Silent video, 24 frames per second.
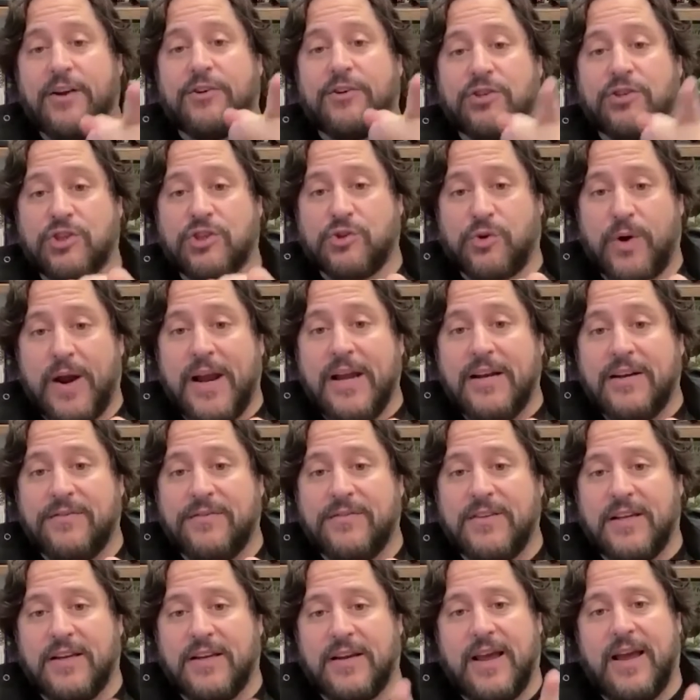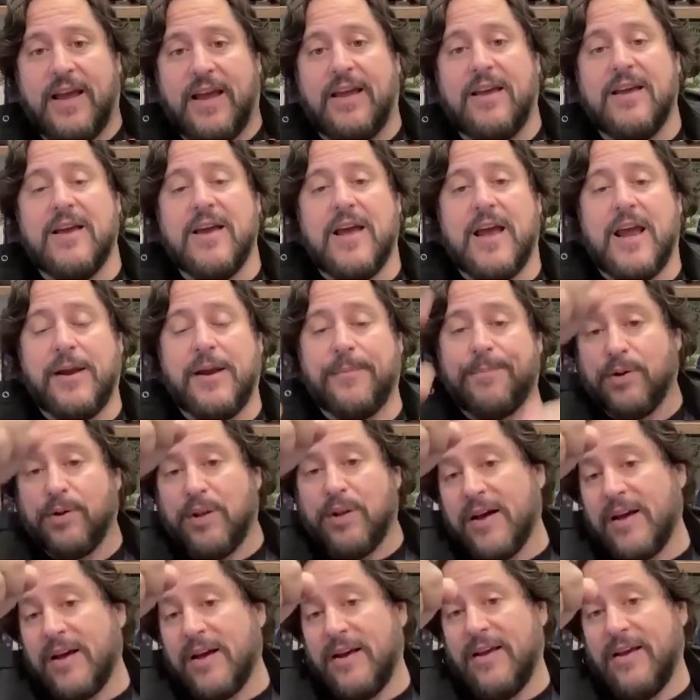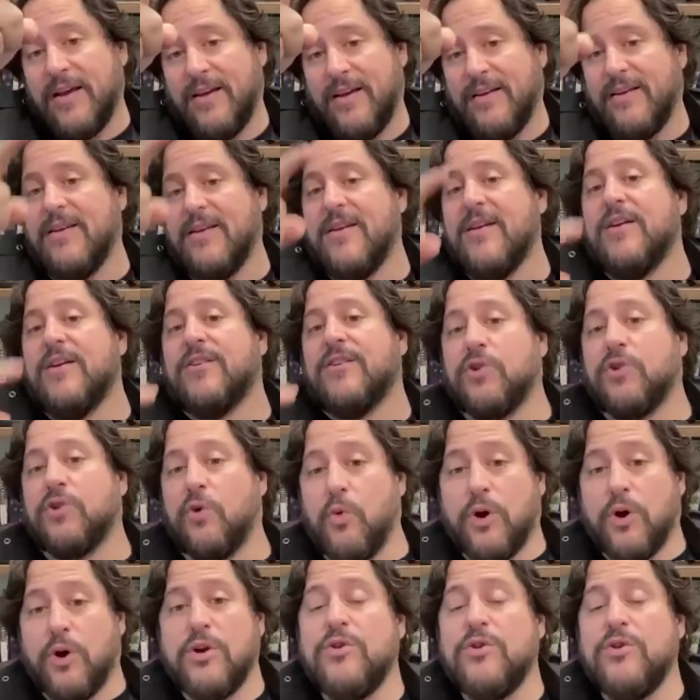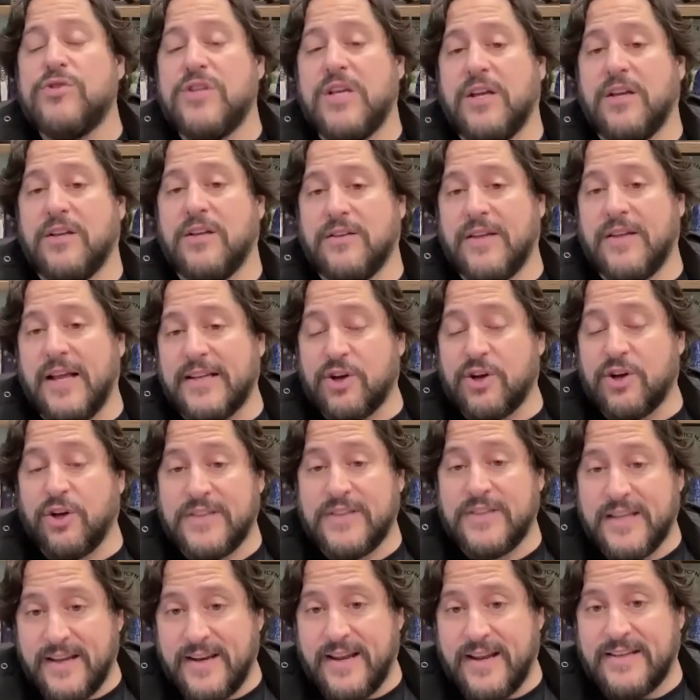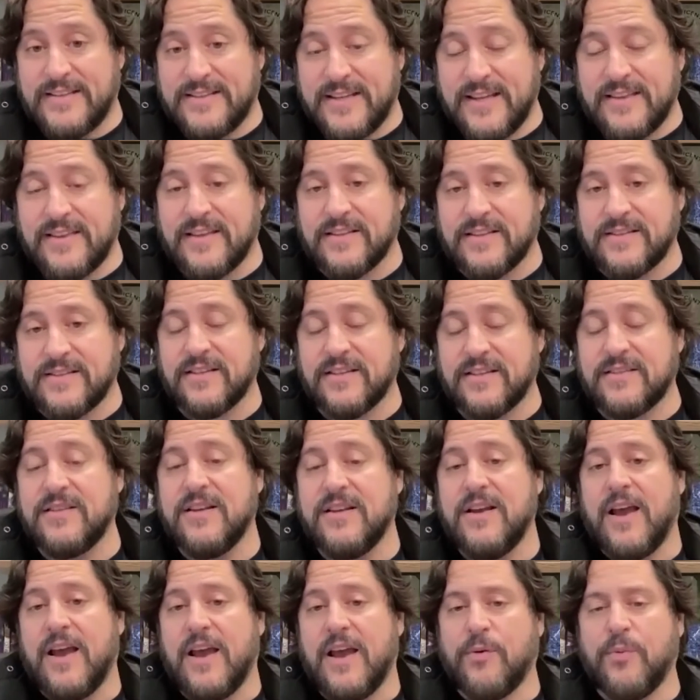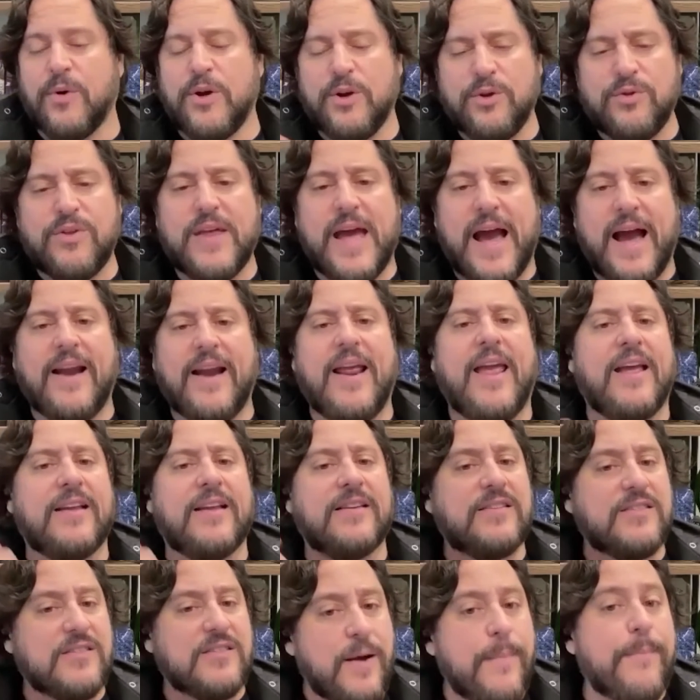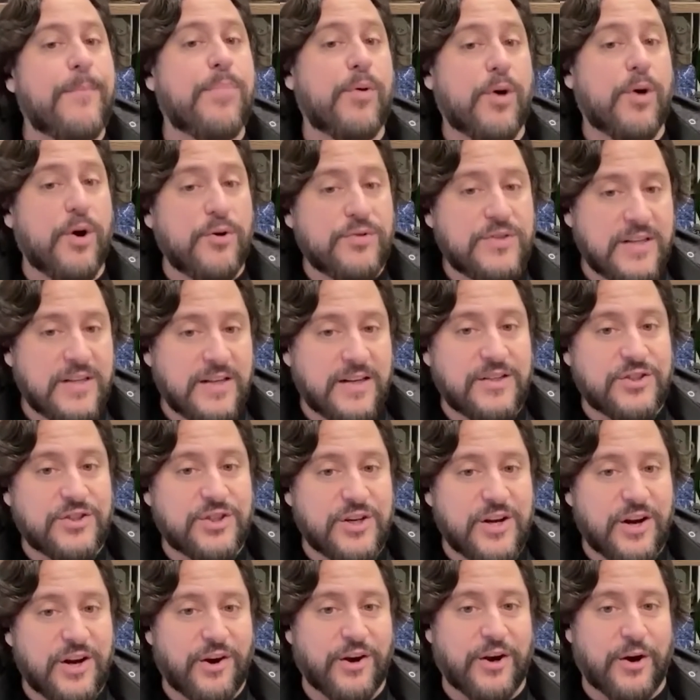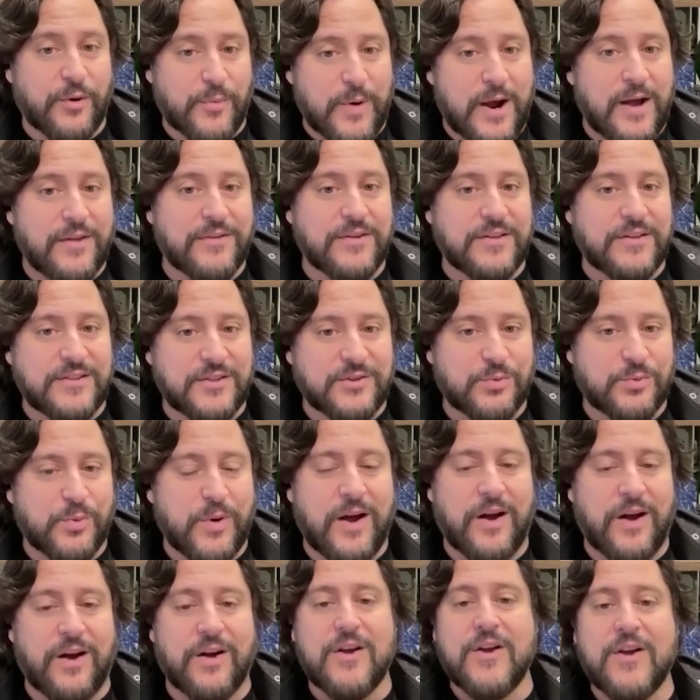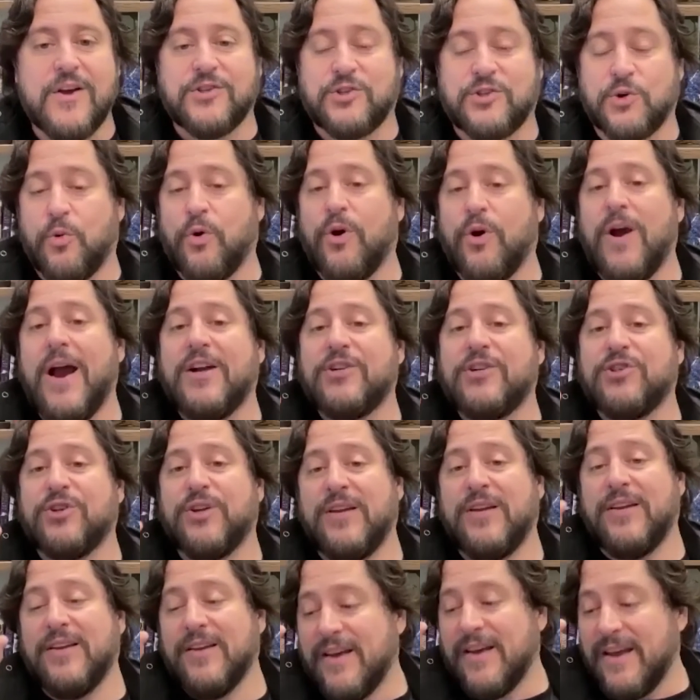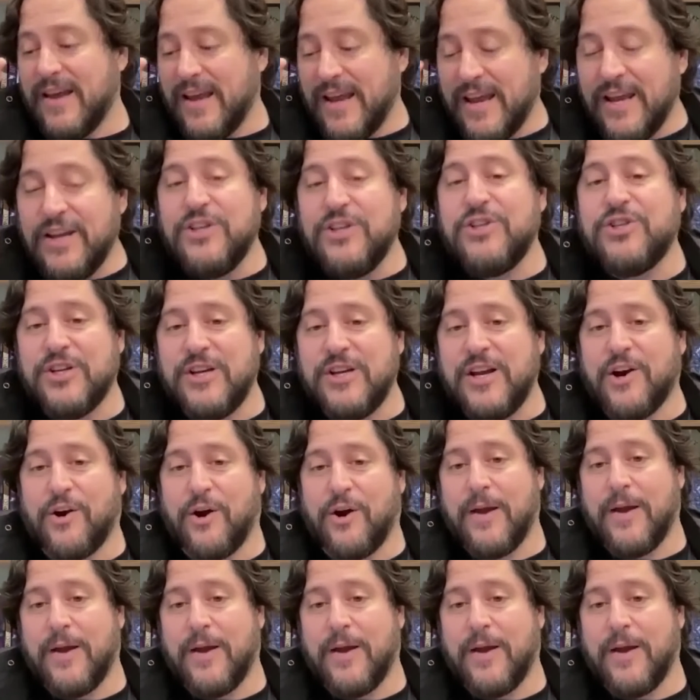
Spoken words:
strand of DNA and plug it in. So we're using, that's called DNA synthesis. And we do that and some protein engineering around this as well. So we're actually engineering